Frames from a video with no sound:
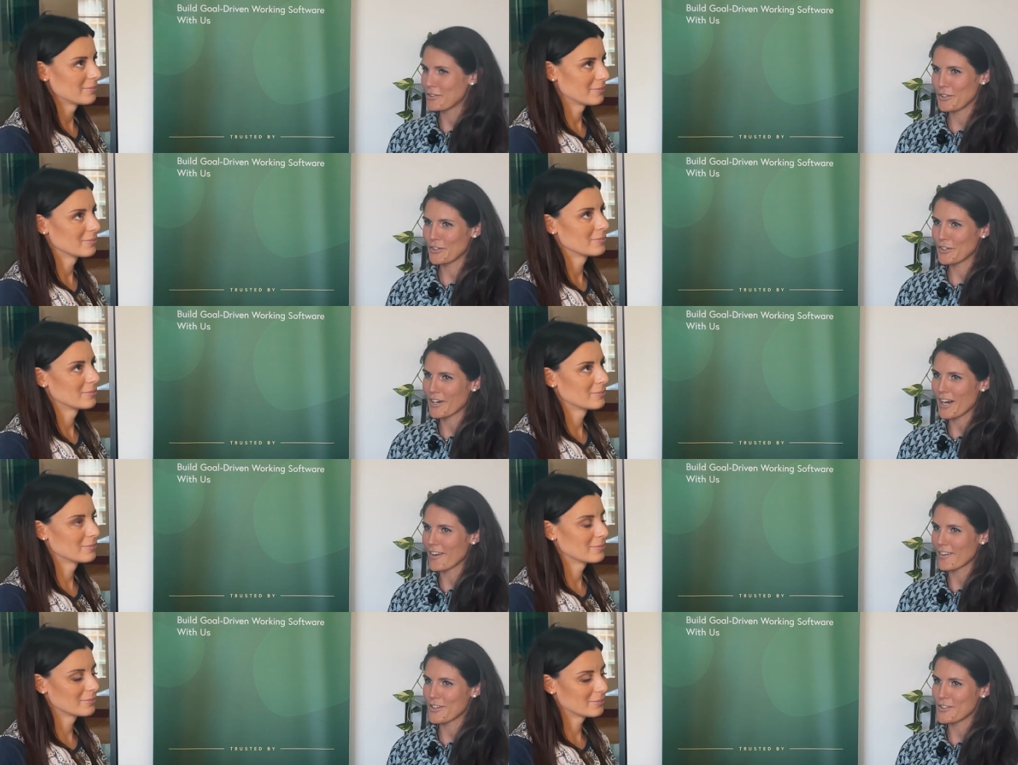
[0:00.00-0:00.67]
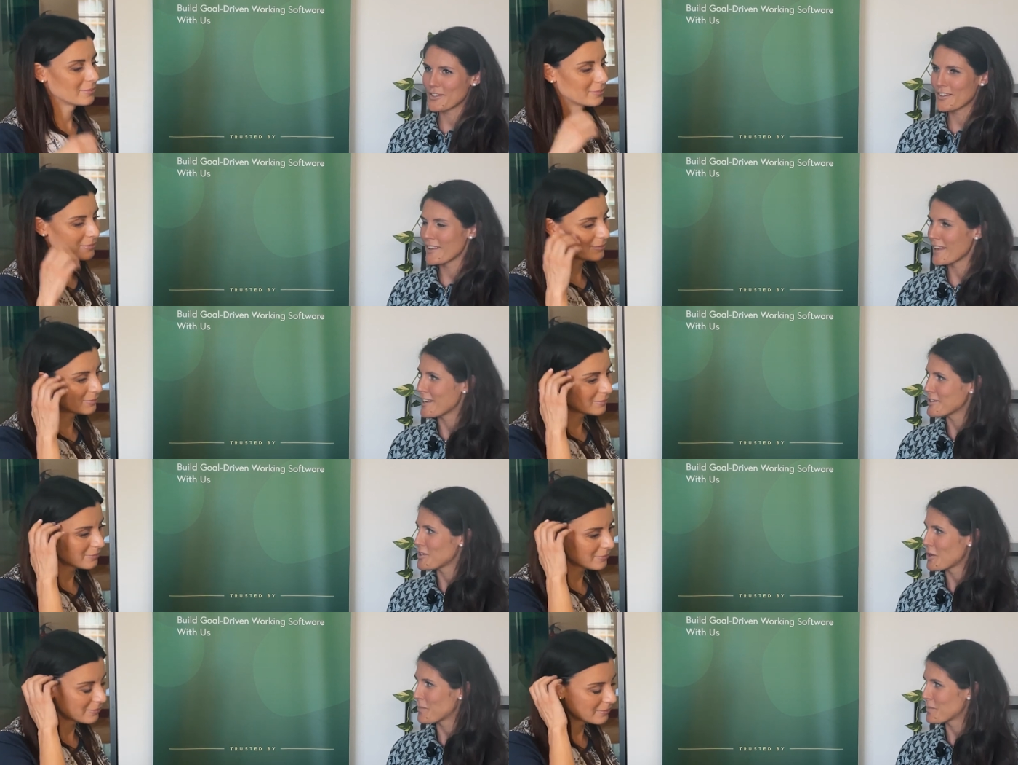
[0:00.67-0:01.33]
Speaker 1: your current
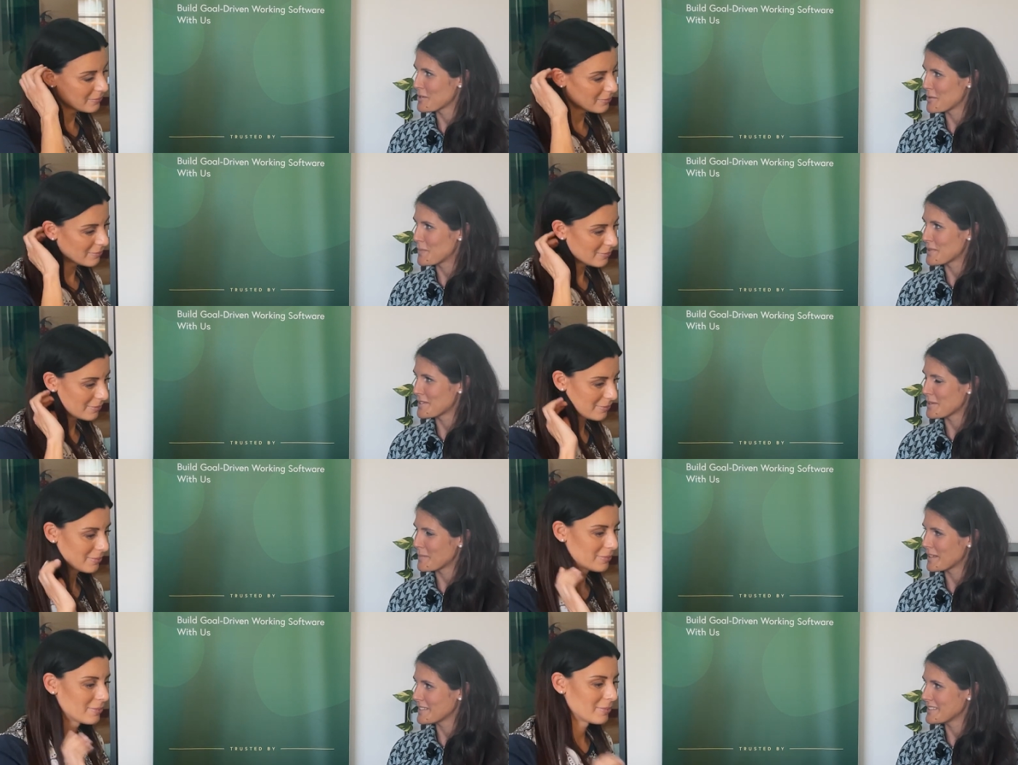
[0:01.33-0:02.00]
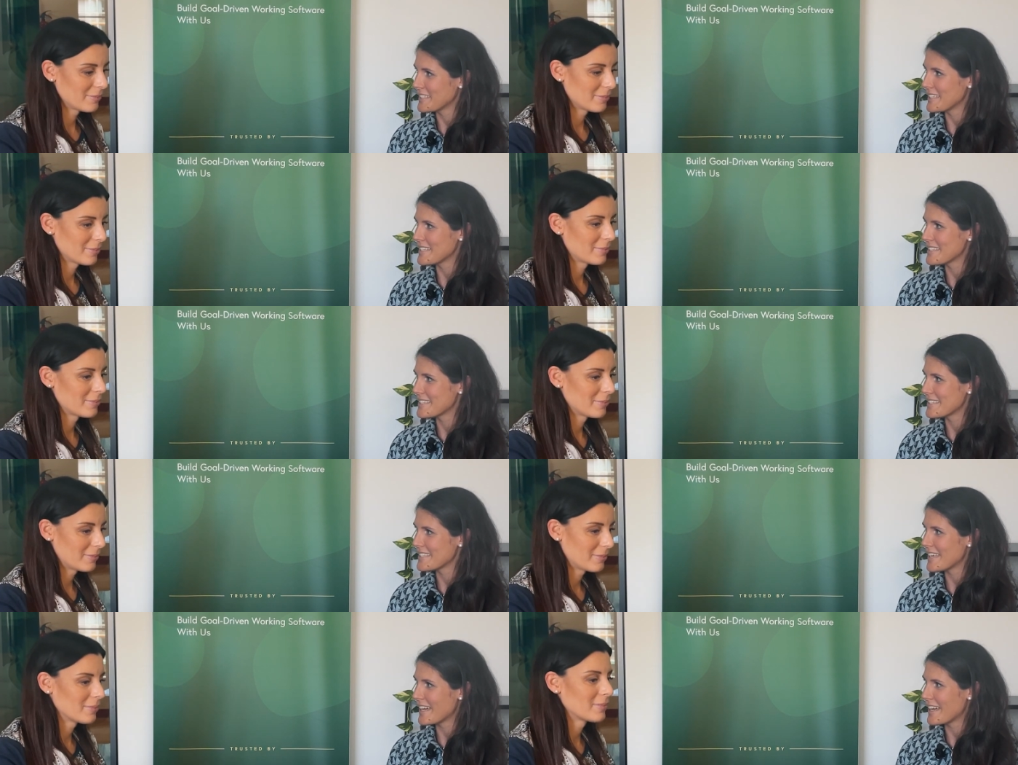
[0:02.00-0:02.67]
job
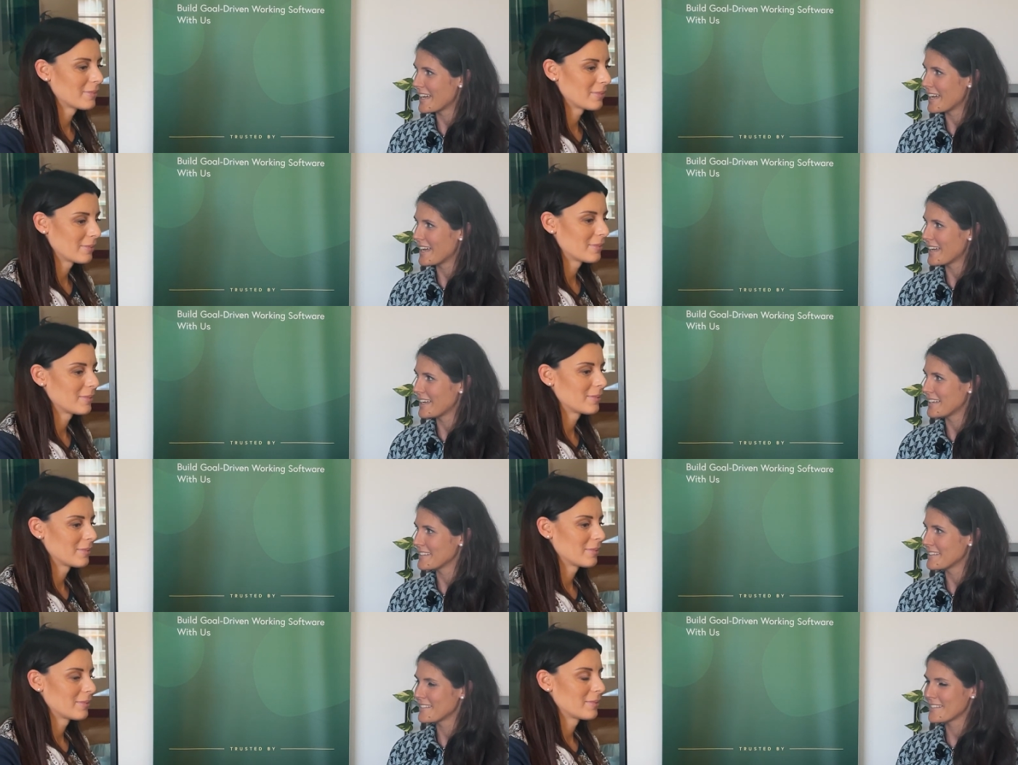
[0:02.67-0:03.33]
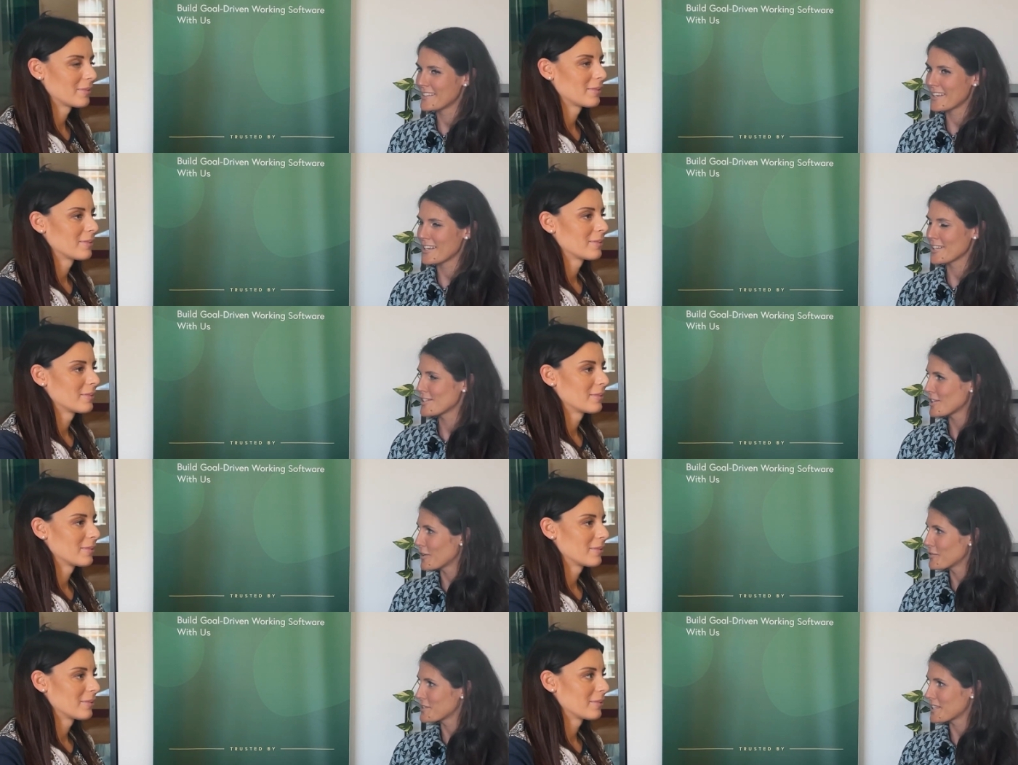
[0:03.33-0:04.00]
responsibilities and
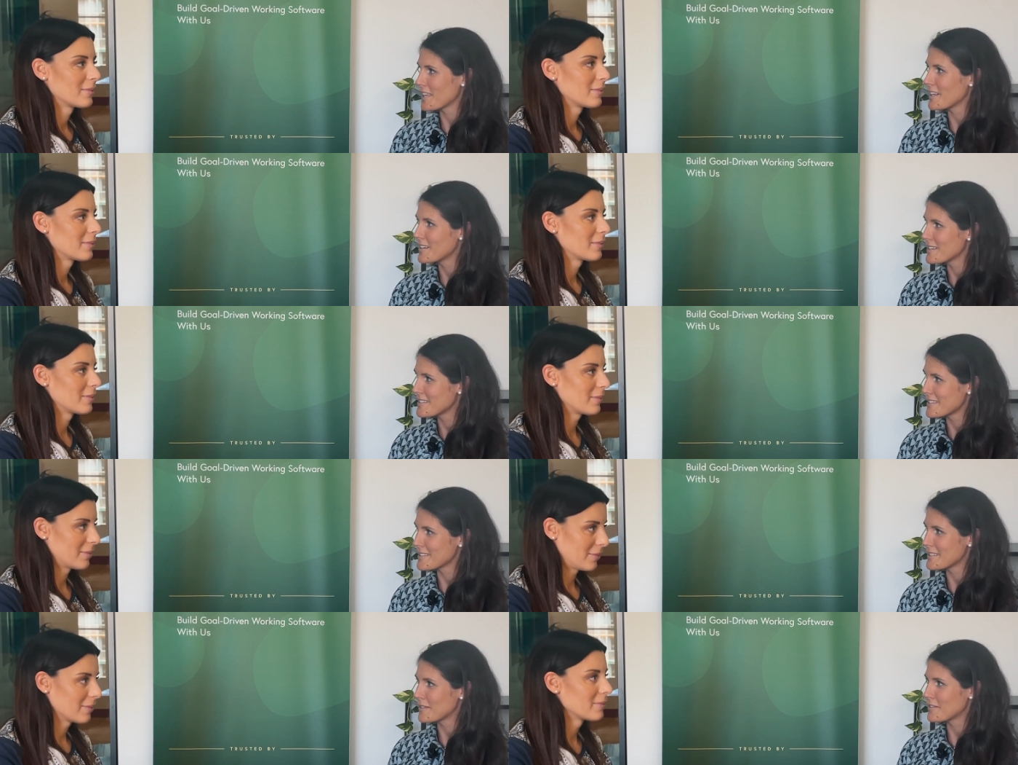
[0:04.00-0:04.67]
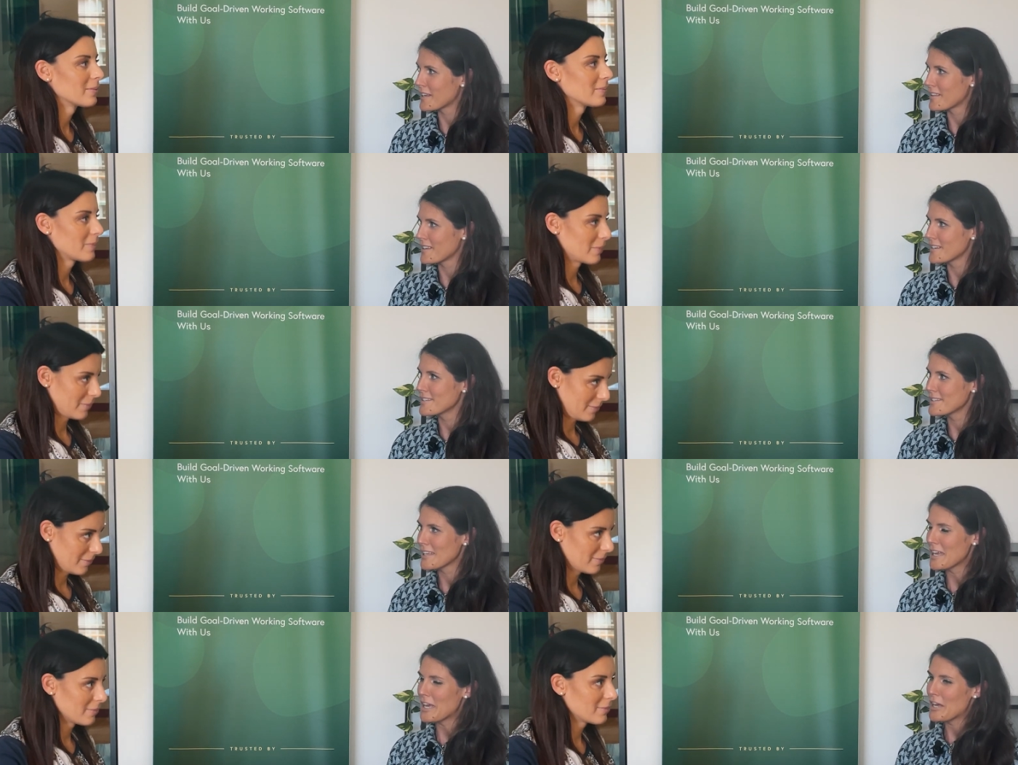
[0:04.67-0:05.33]
soft skills and stuff like
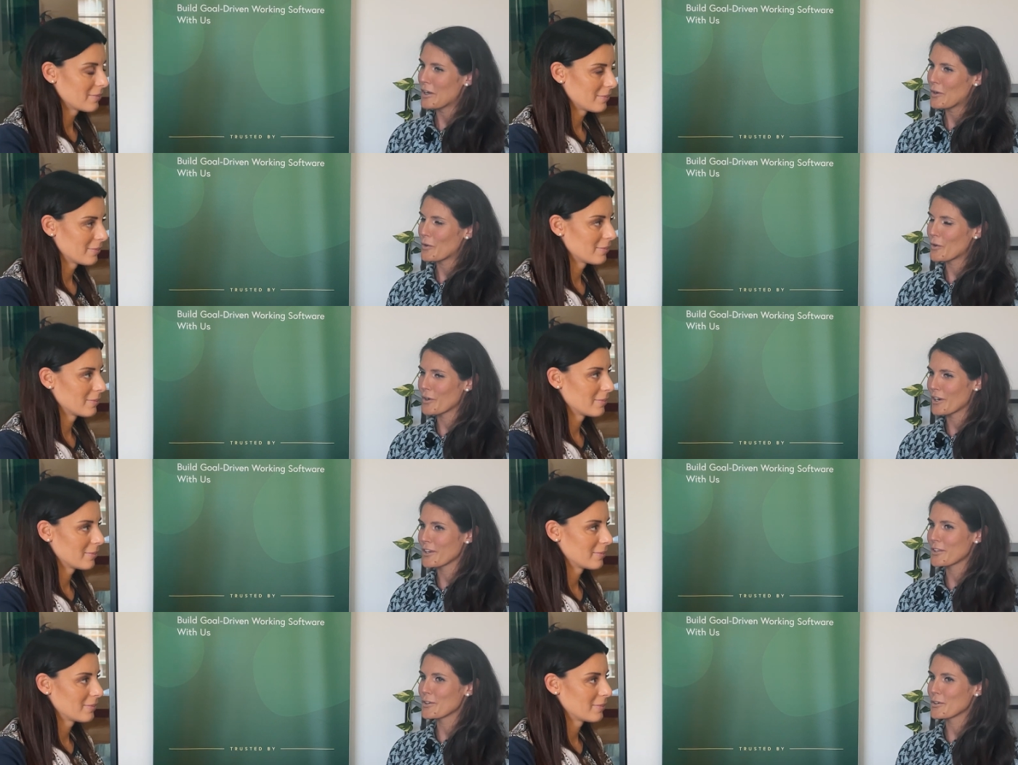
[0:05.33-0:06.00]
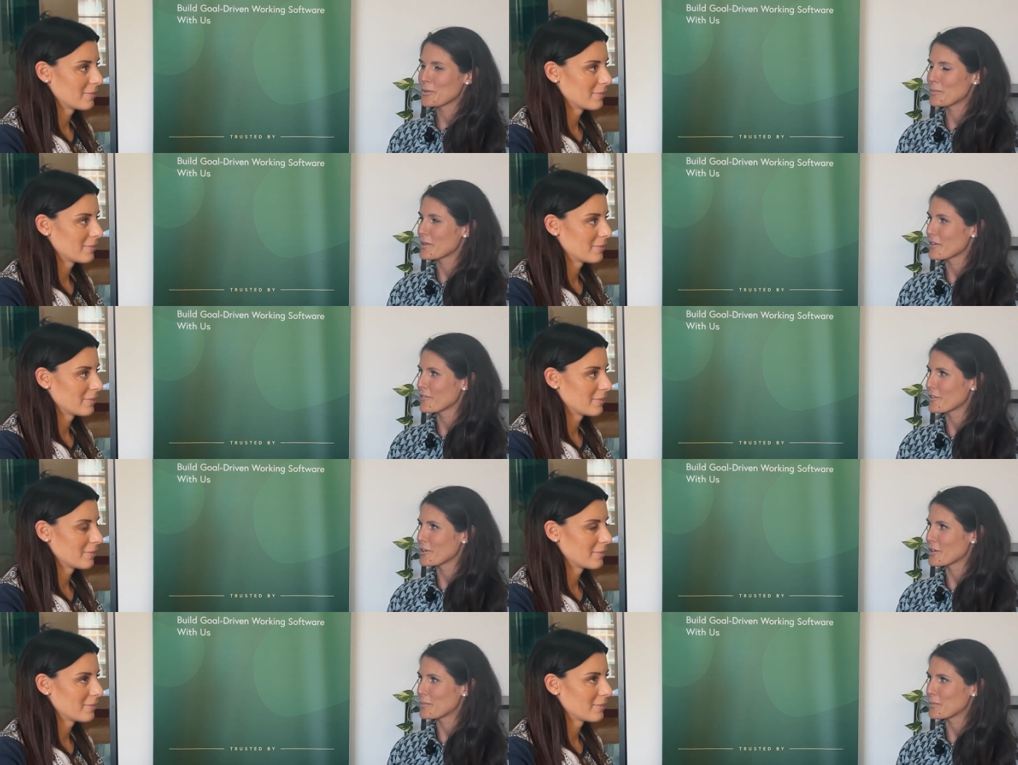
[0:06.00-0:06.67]
this, or you prefer